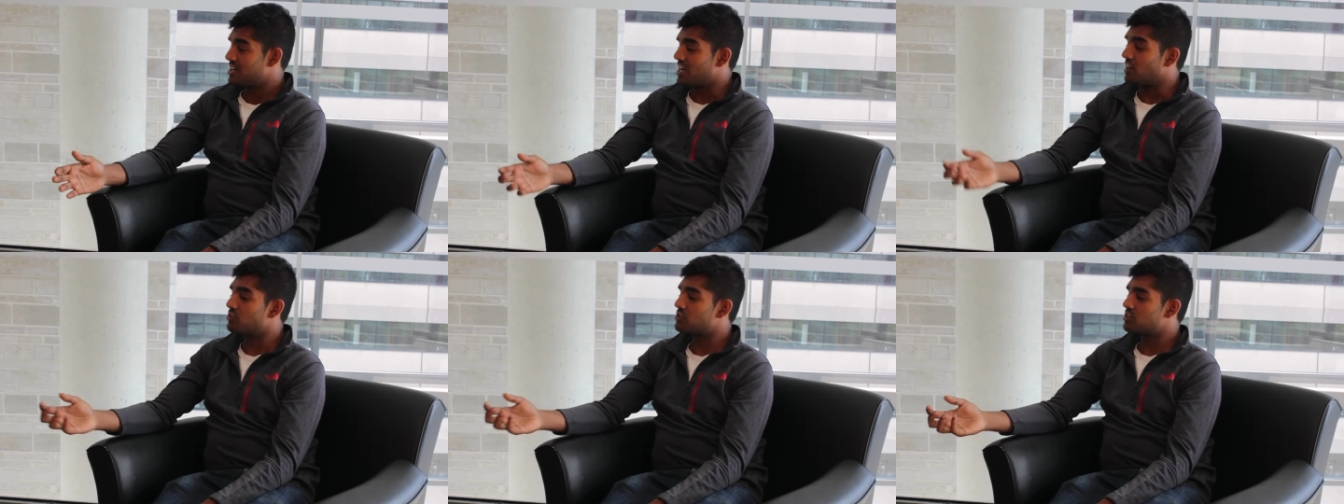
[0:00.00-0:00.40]

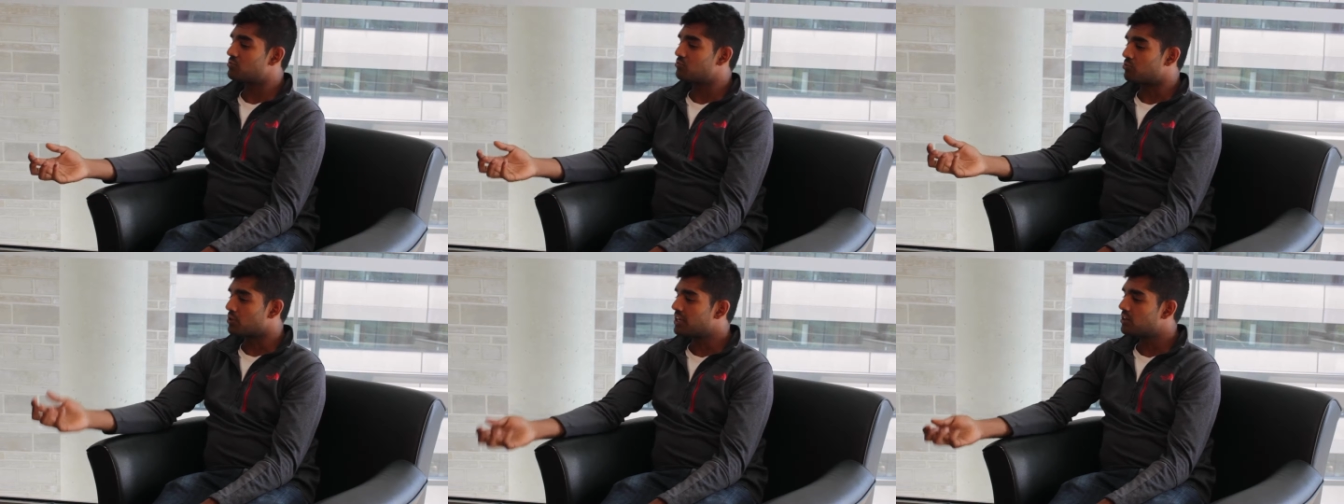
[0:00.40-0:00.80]
It was
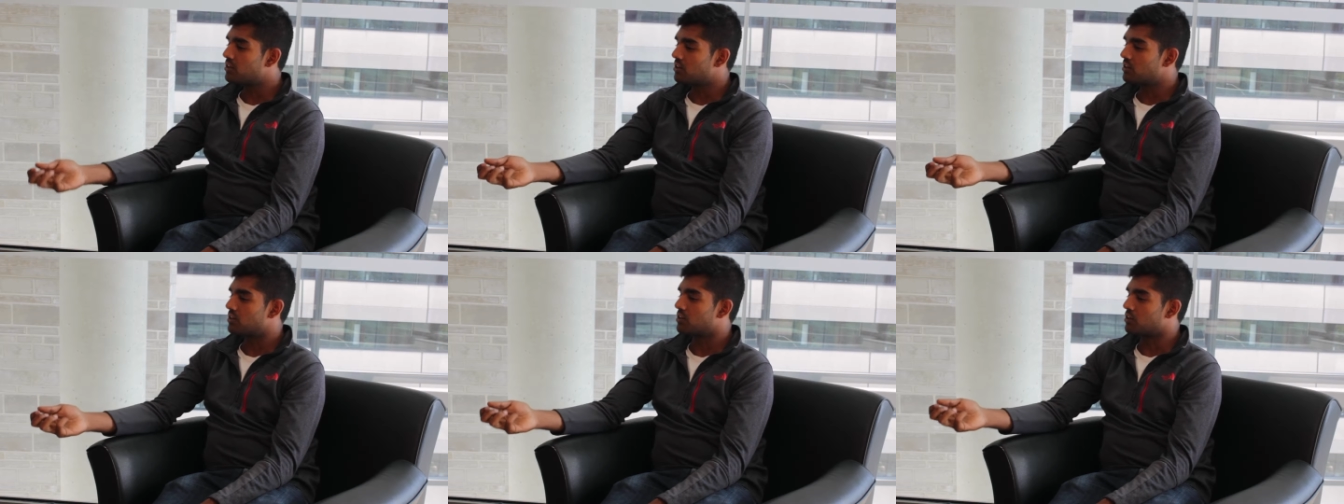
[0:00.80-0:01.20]
a
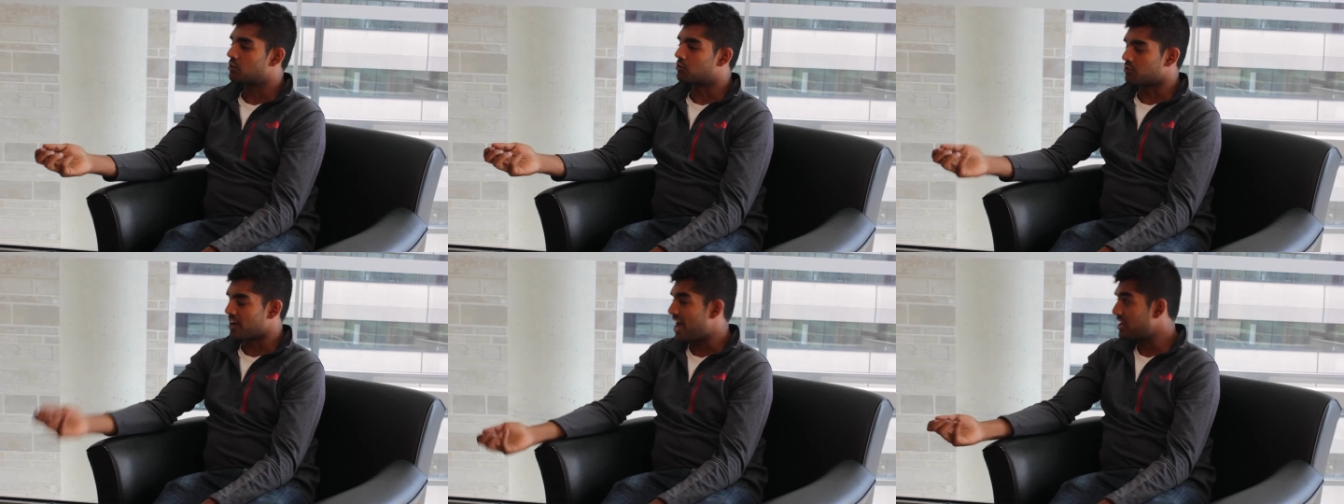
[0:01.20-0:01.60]
real
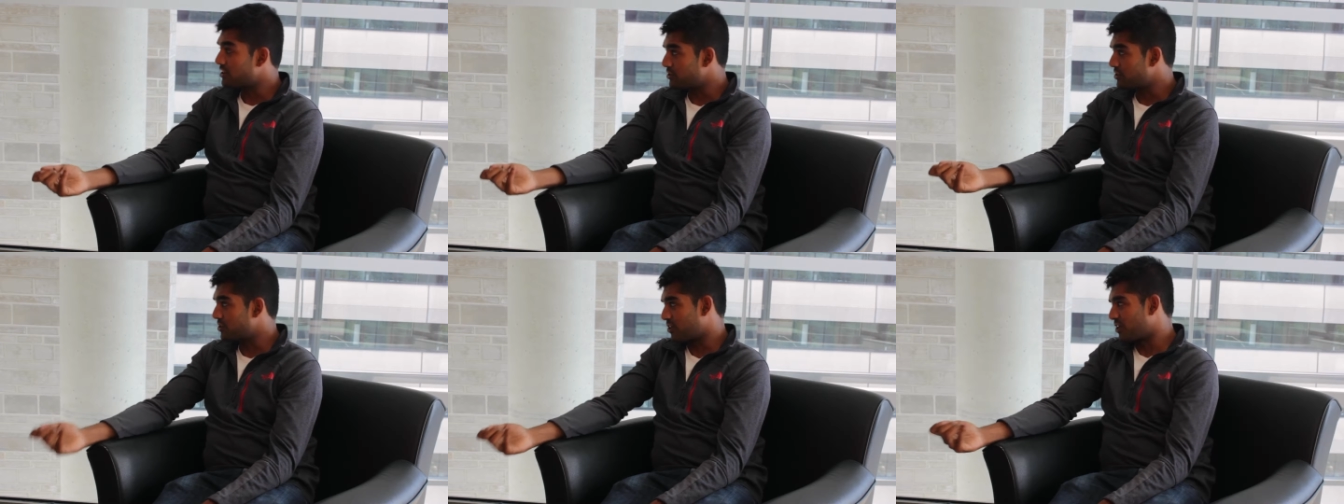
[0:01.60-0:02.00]

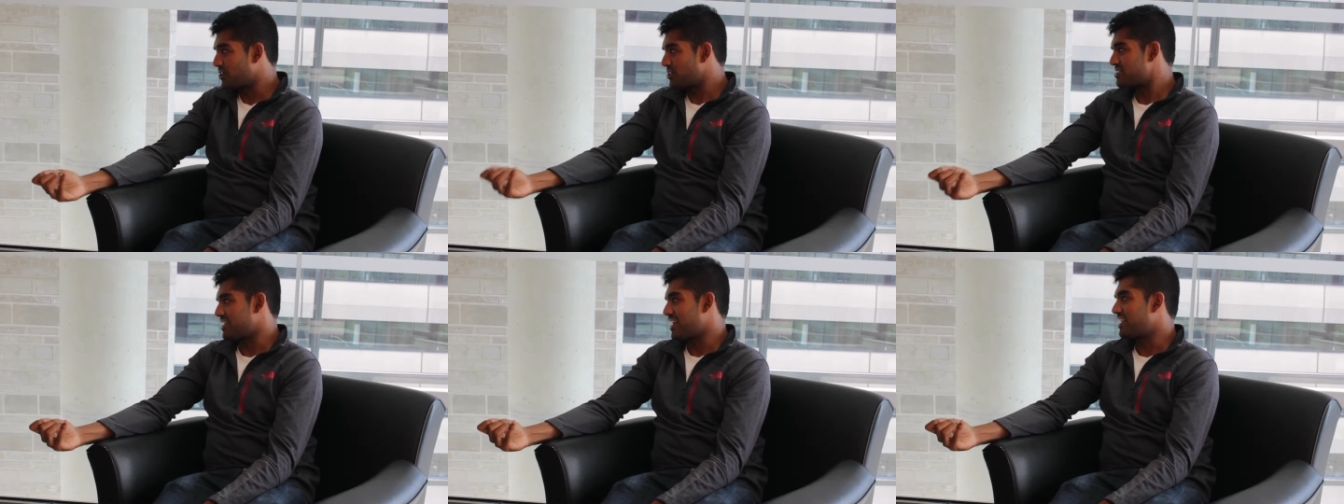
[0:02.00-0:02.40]
granular
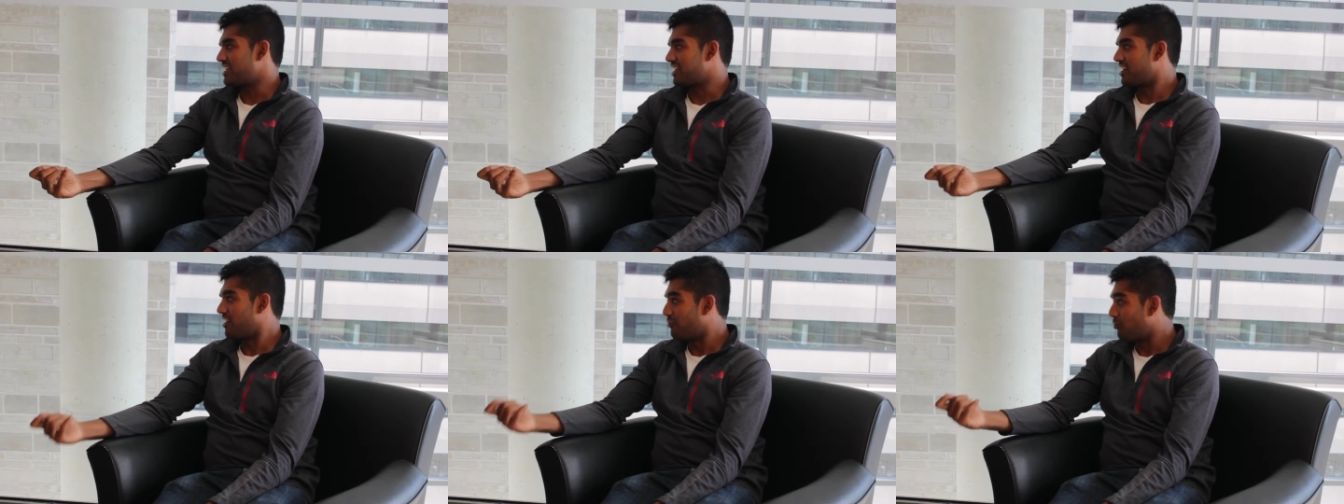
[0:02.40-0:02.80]

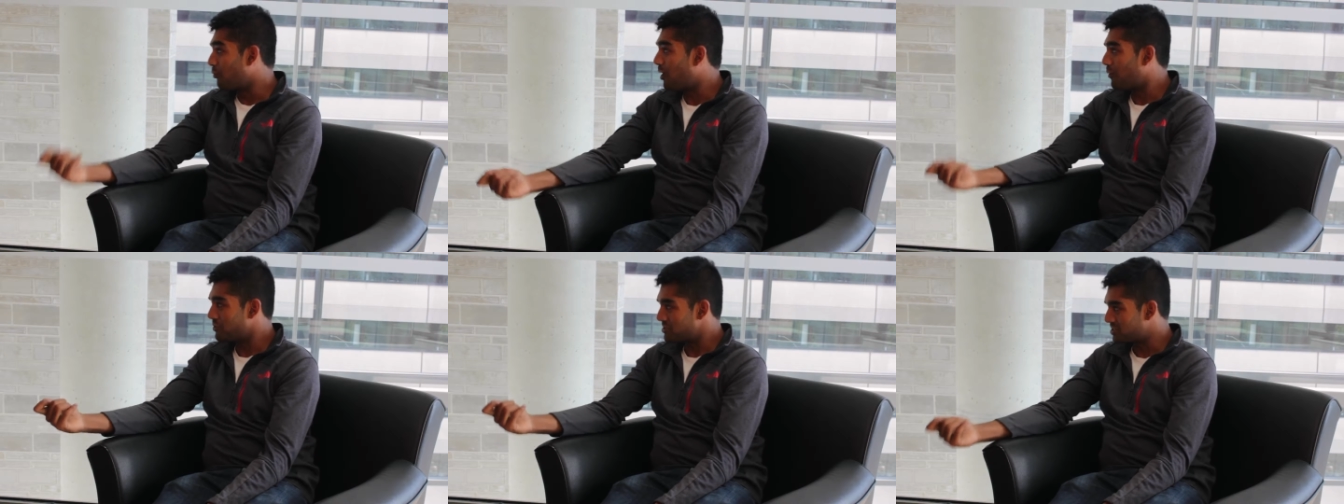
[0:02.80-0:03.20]
understanding of
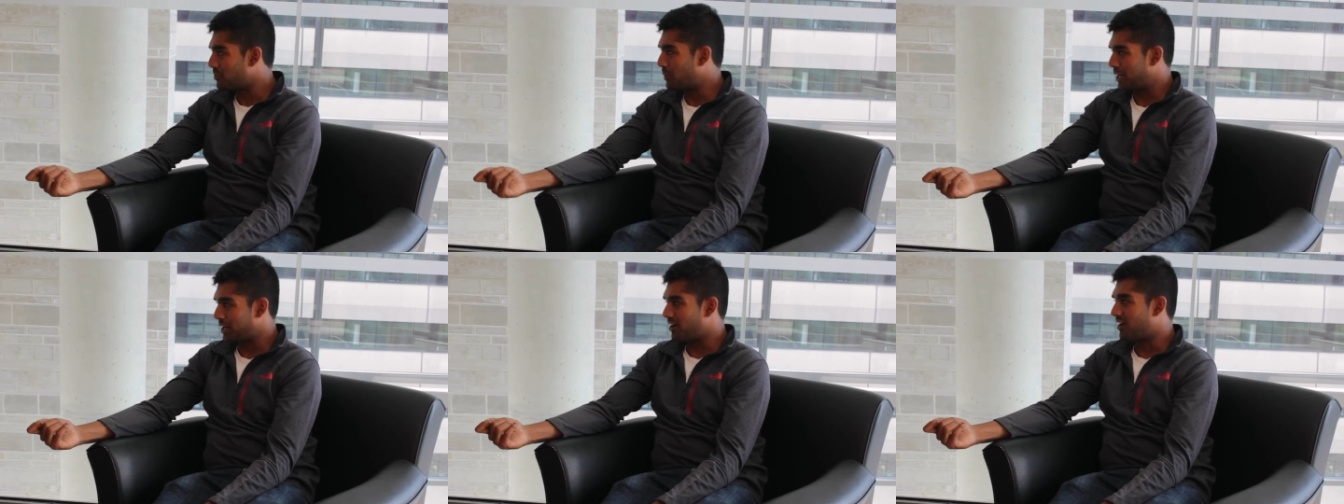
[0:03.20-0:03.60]
what was
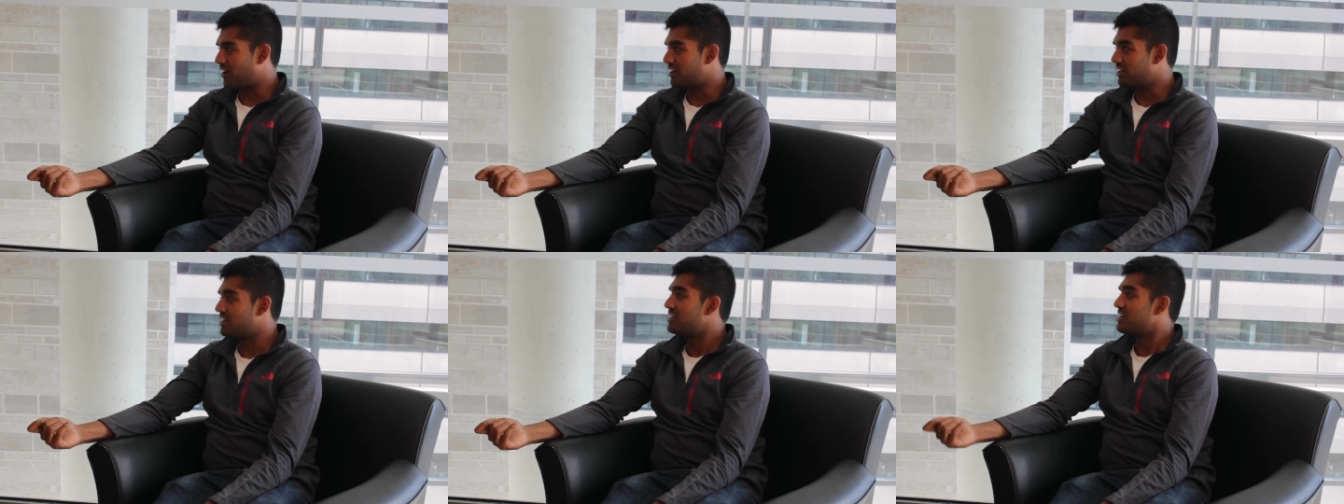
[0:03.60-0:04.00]
going
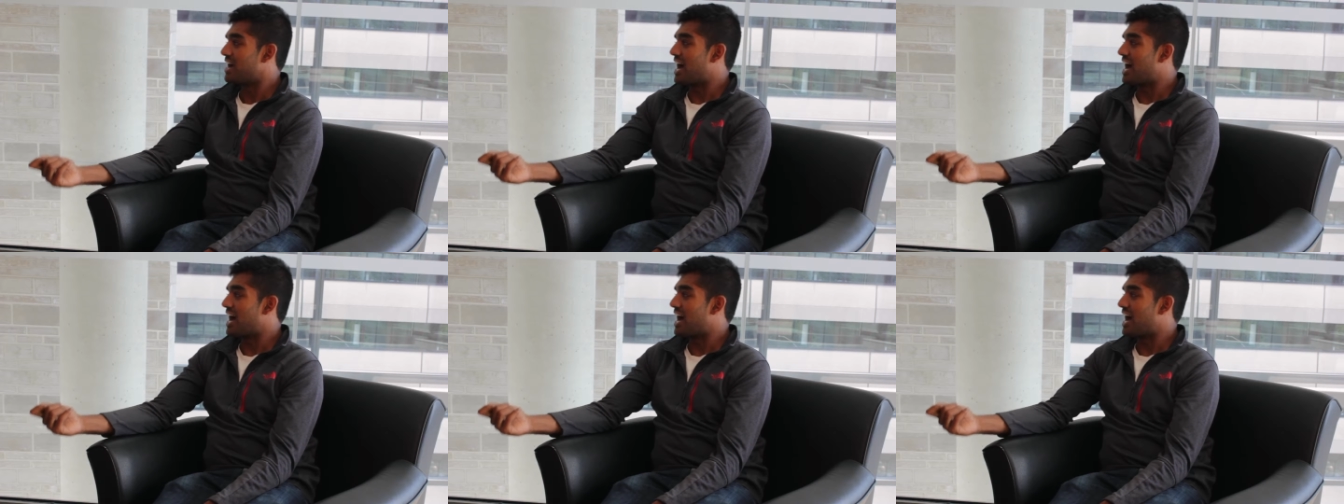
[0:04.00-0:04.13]
on